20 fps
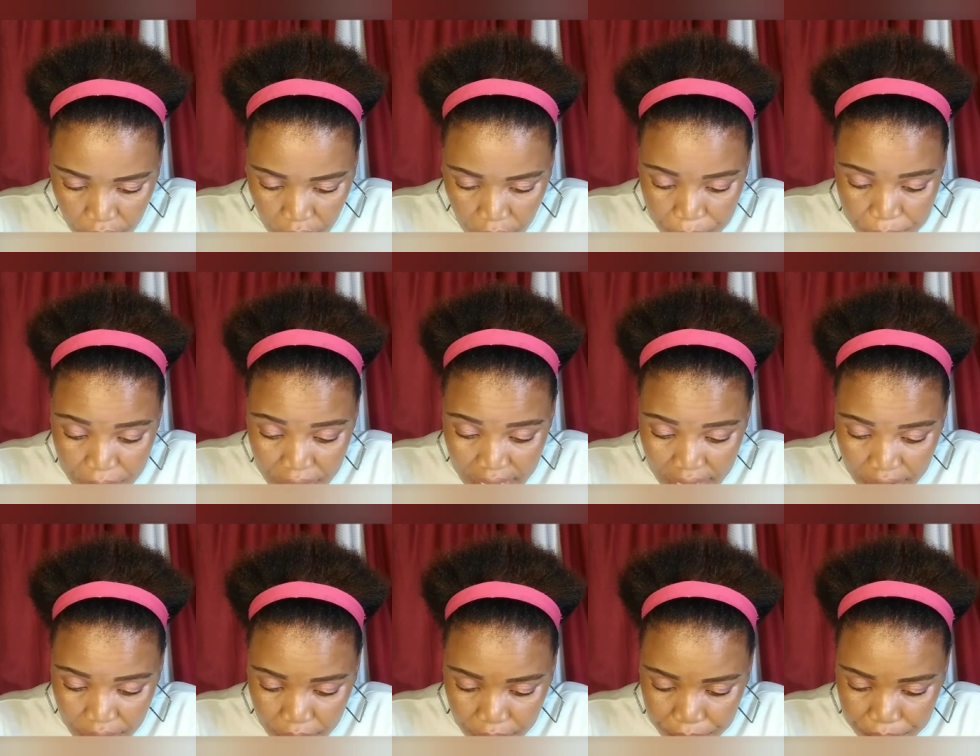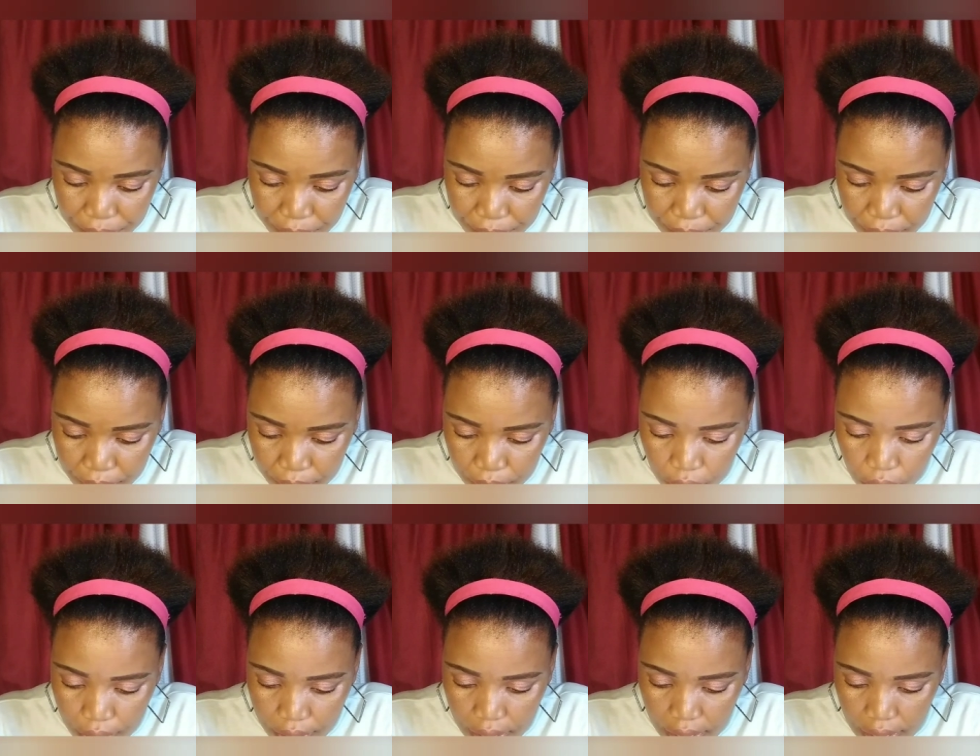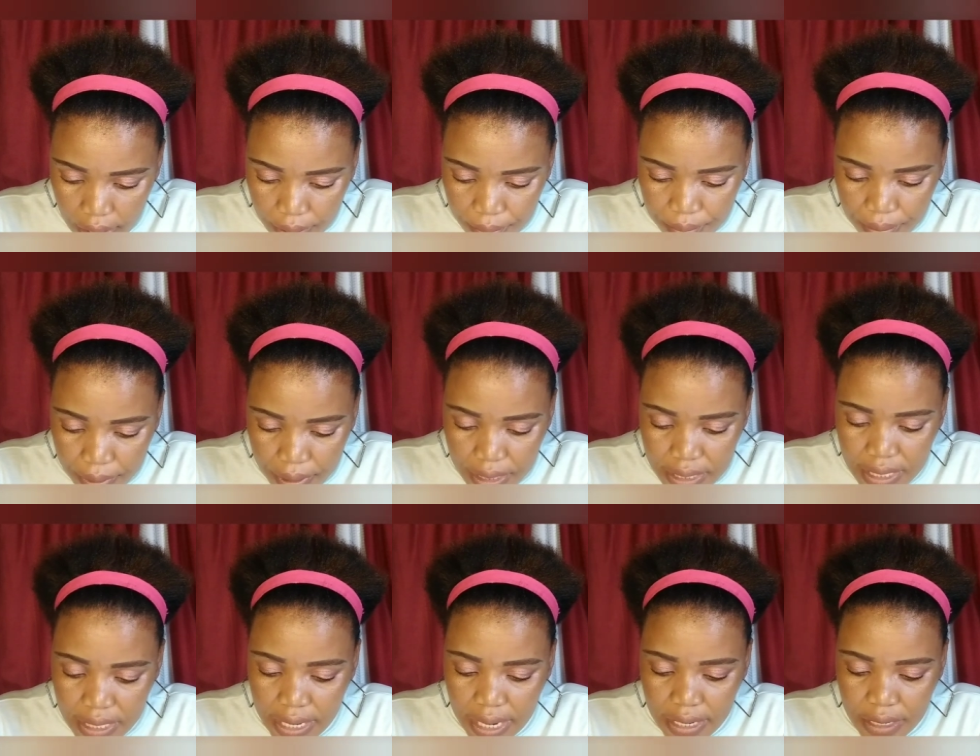Million people, okay.
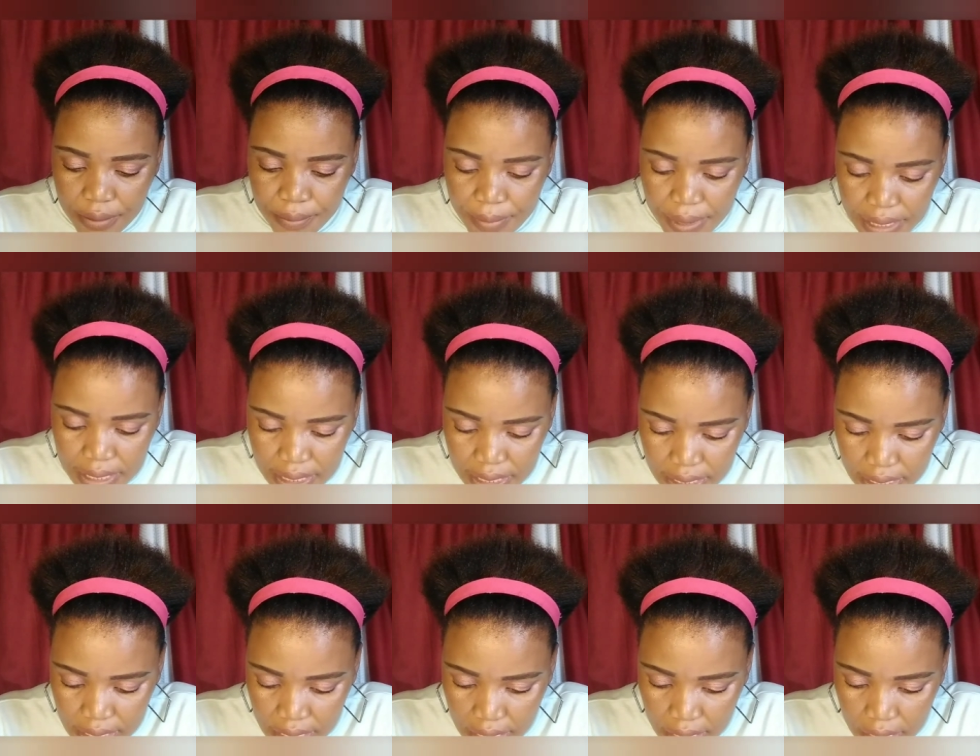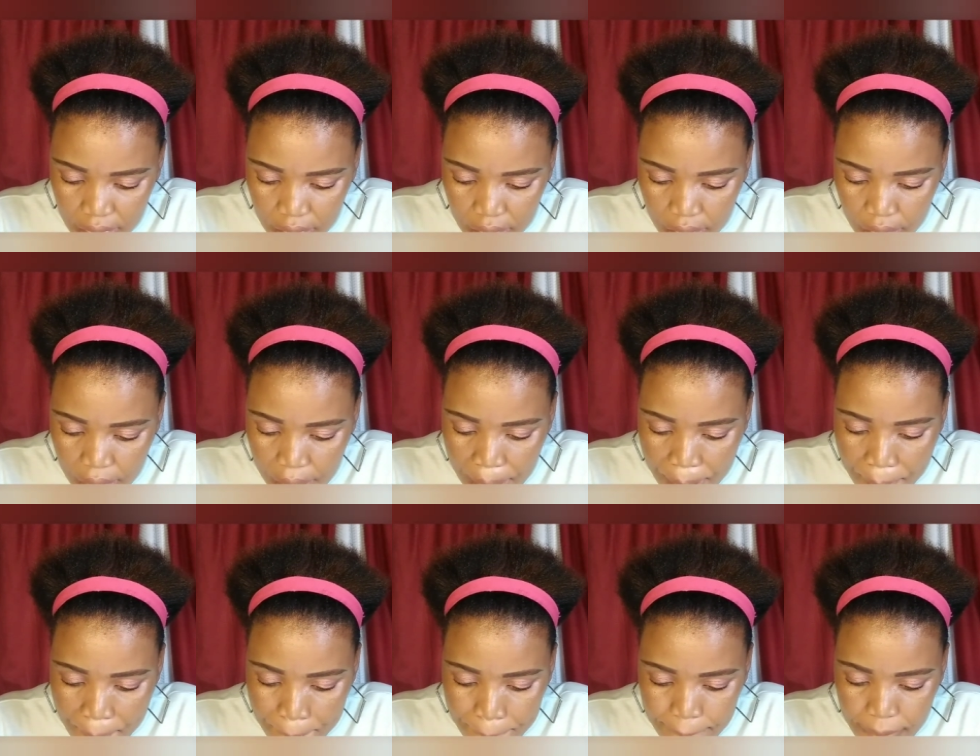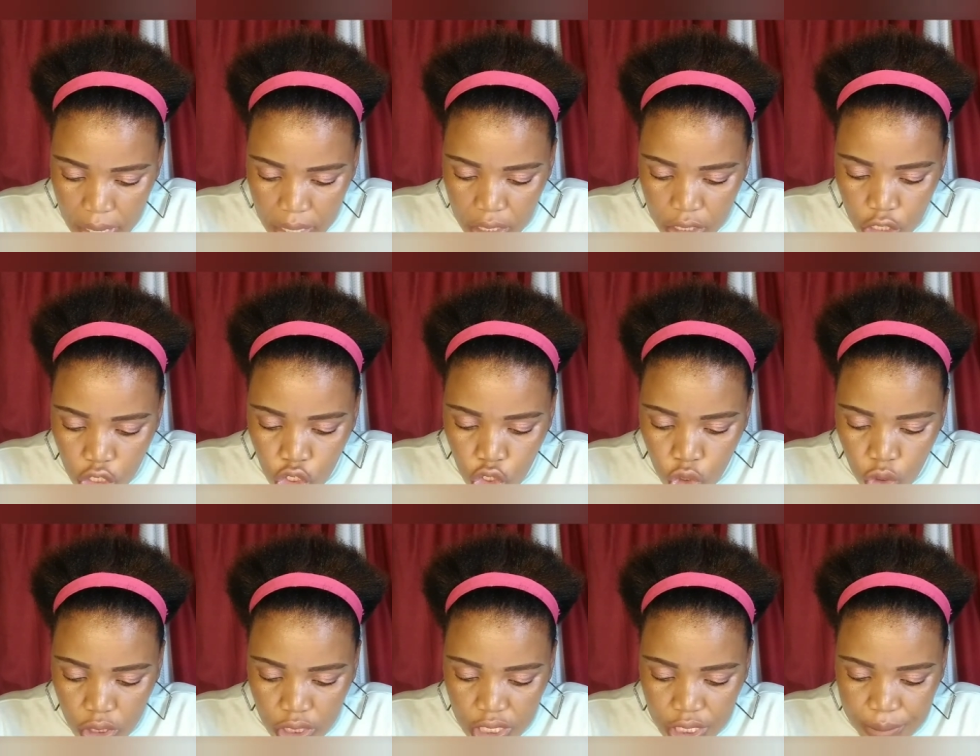President Masisi
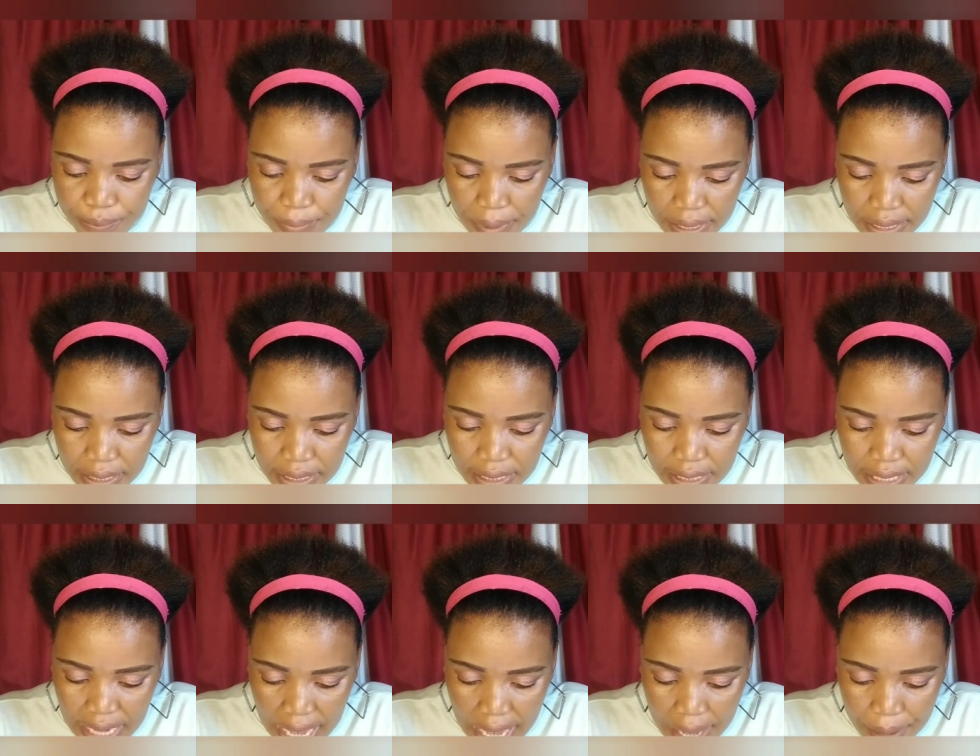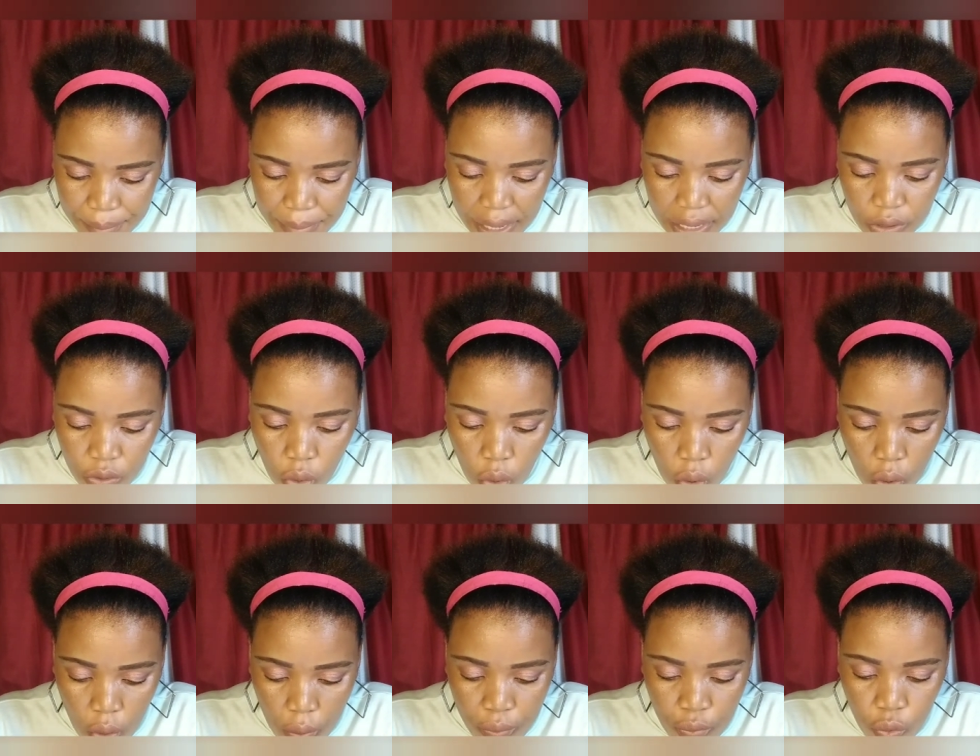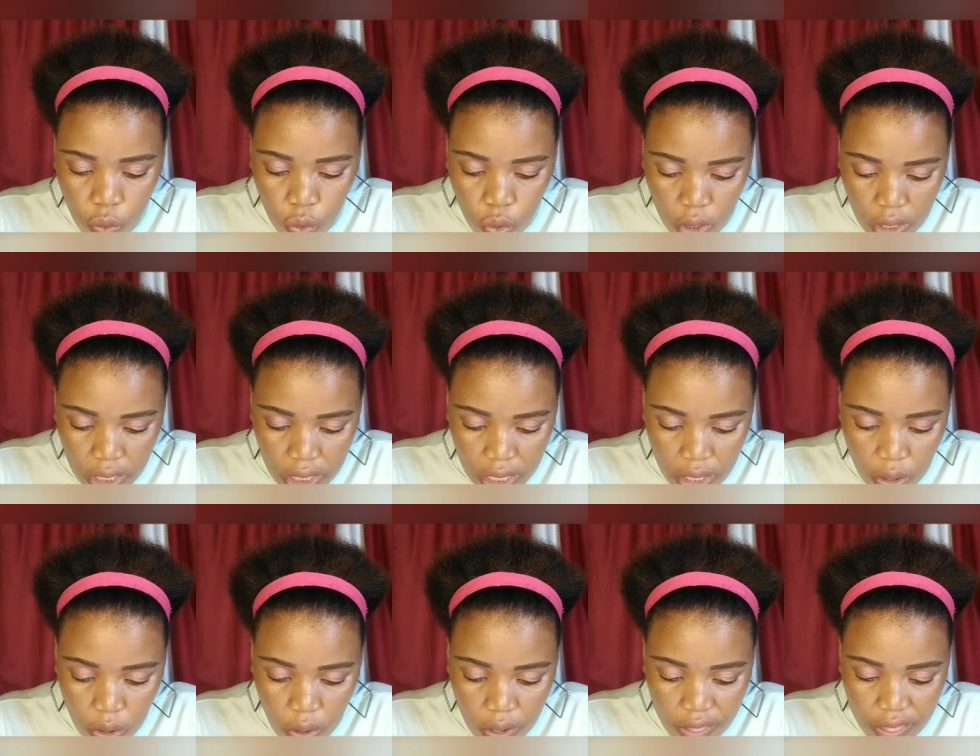should spend time at home
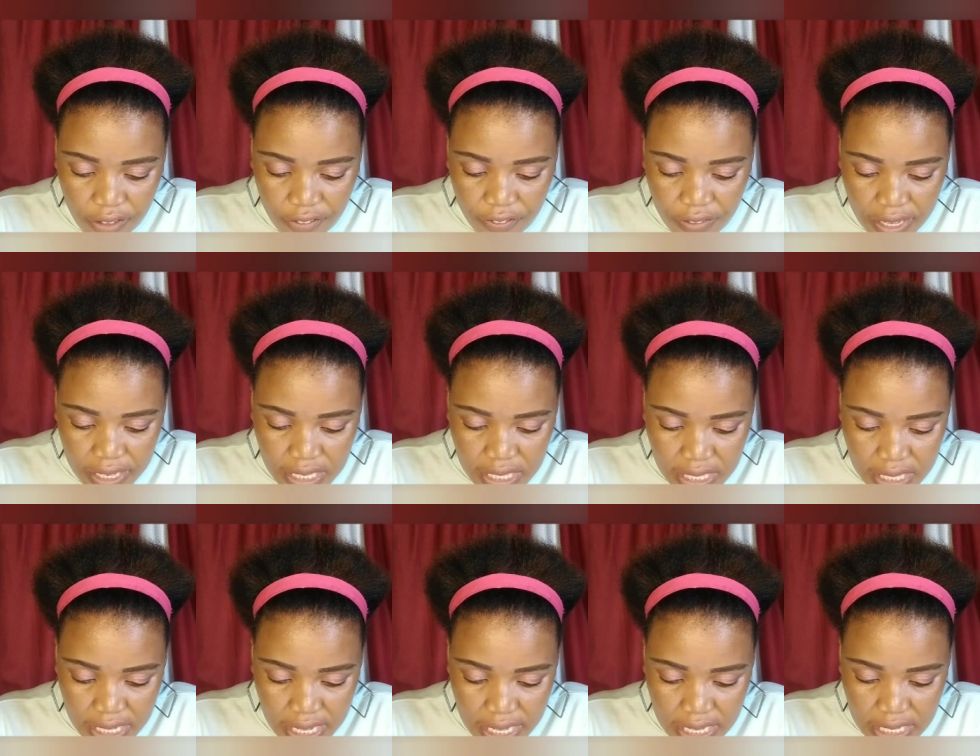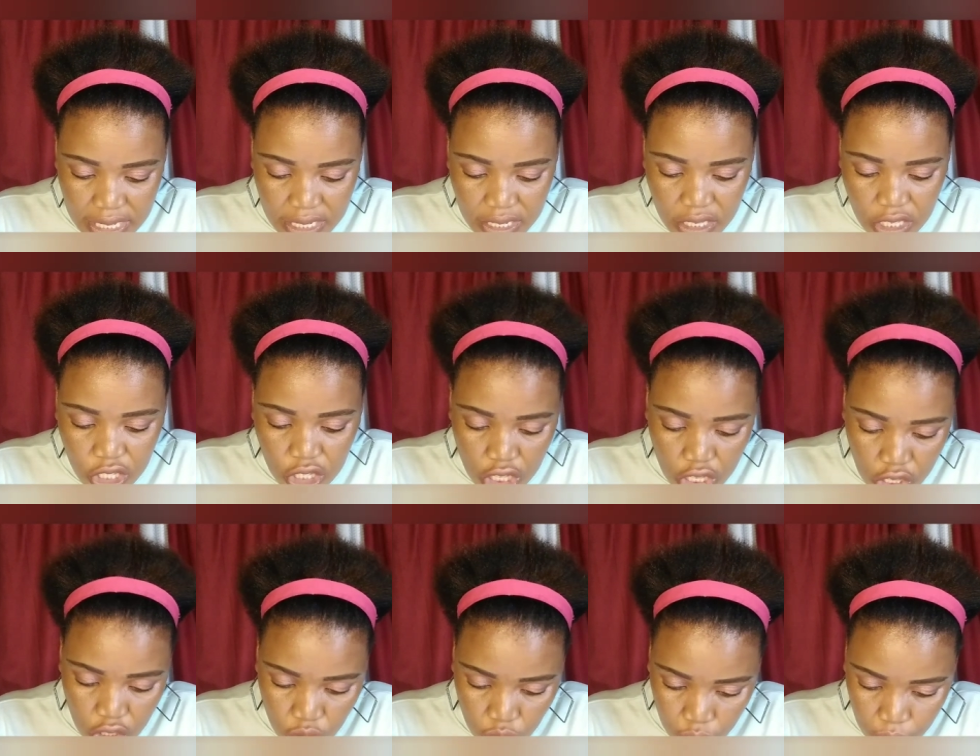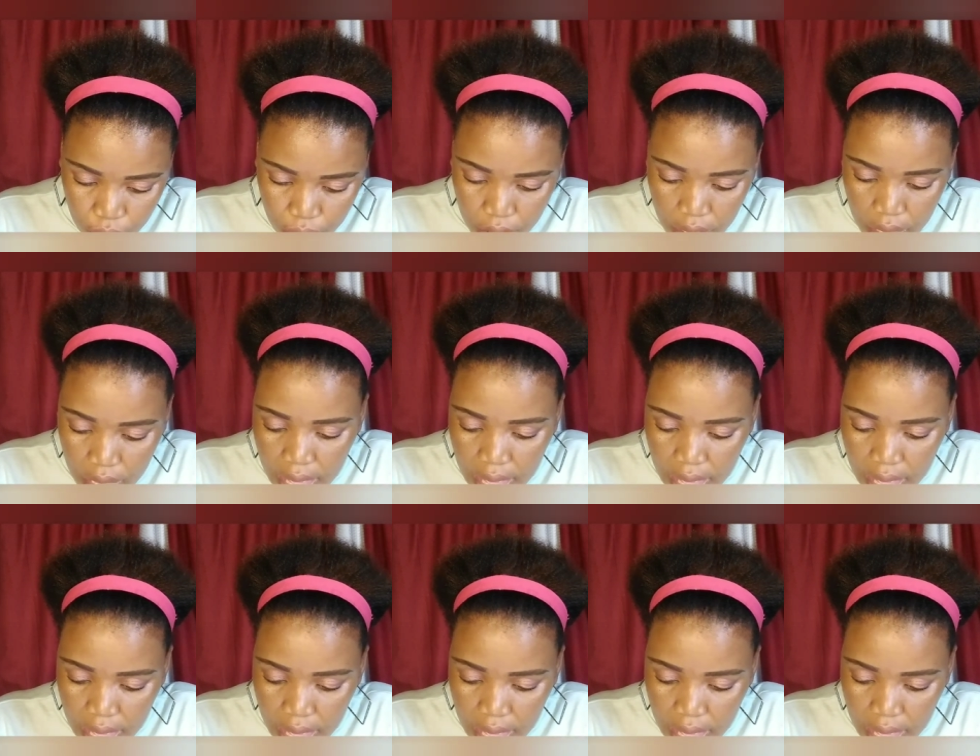working on the vaccination schedule.